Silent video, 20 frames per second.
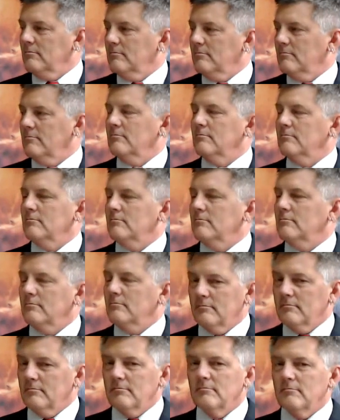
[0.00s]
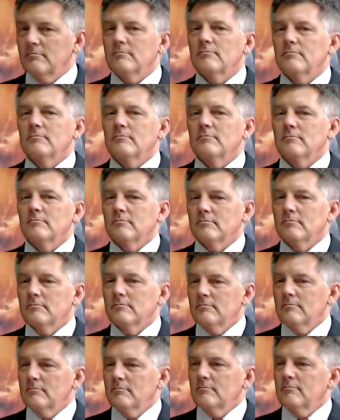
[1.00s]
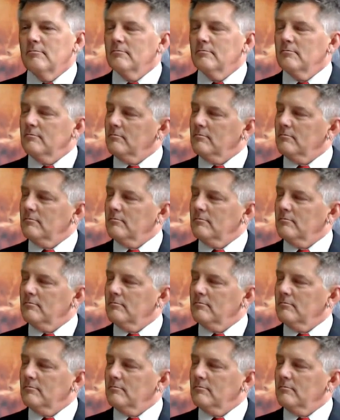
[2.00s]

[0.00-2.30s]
The person shown says nothing.